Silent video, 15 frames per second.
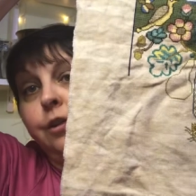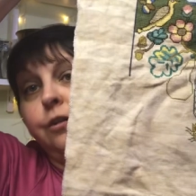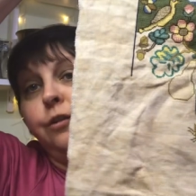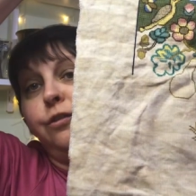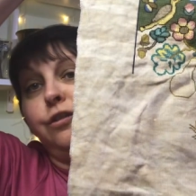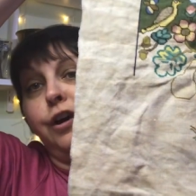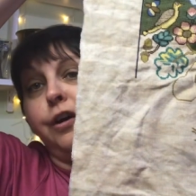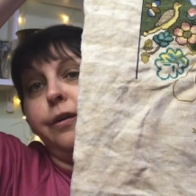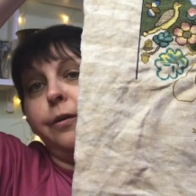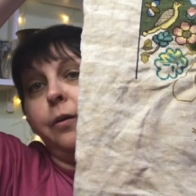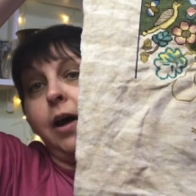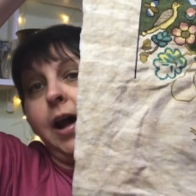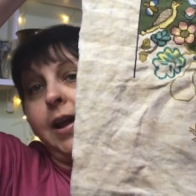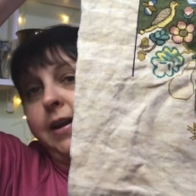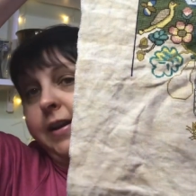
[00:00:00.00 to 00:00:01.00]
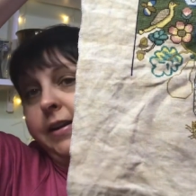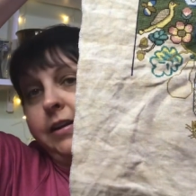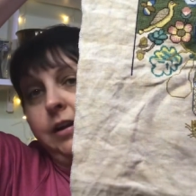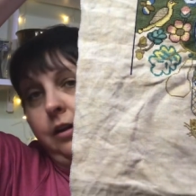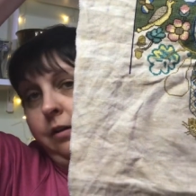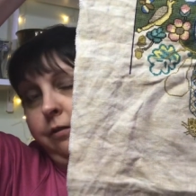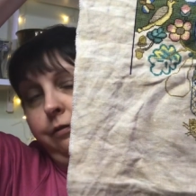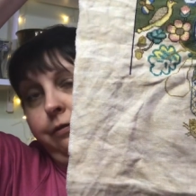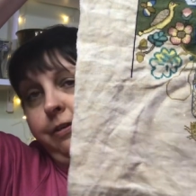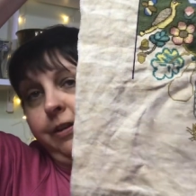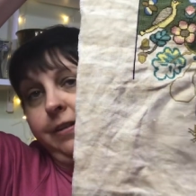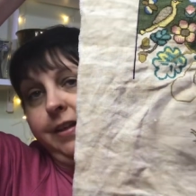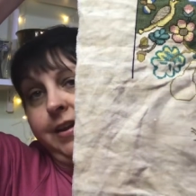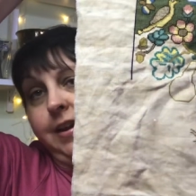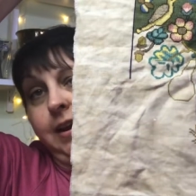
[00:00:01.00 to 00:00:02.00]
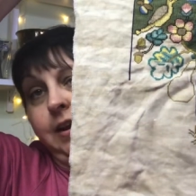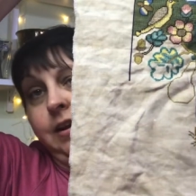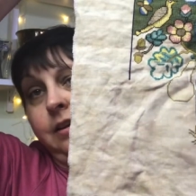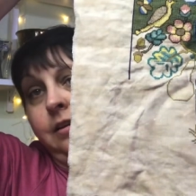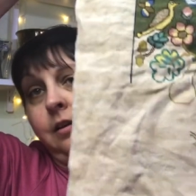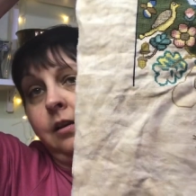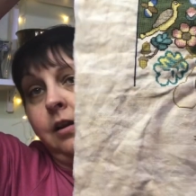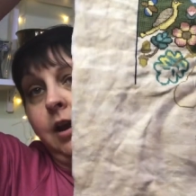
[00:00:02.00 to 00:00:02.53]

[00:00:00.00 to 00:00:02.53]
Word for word: So I didn't fill that in.